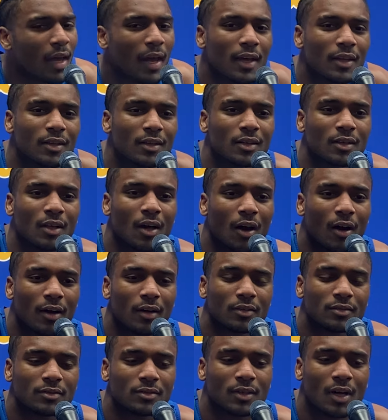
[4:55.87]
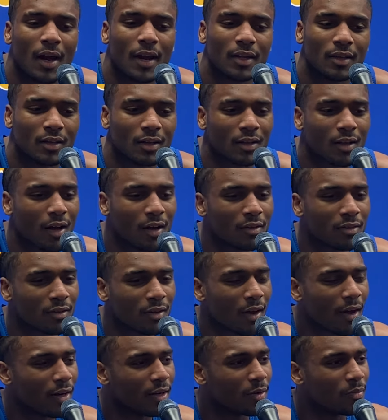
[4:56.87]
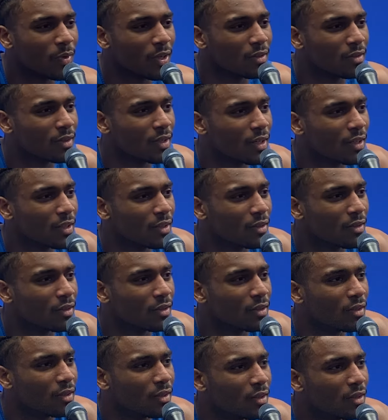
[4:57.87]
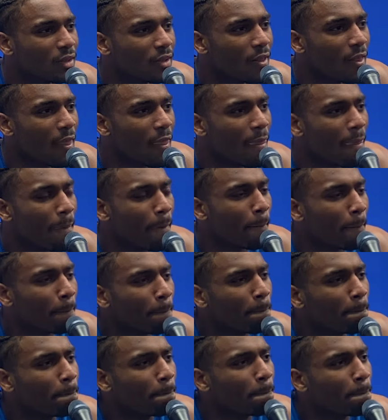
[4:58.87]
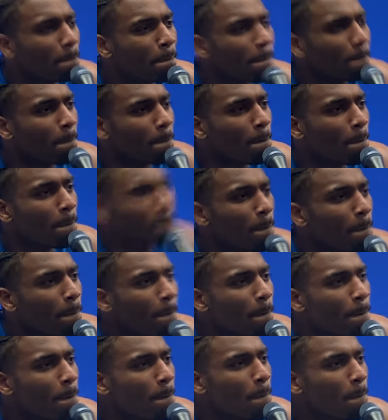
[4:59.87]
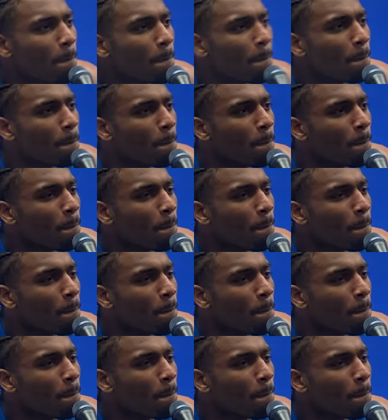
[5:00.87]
Caitlin Clark, so I didn't mention that either. Do you see when she takes some shots, do you get intrigued?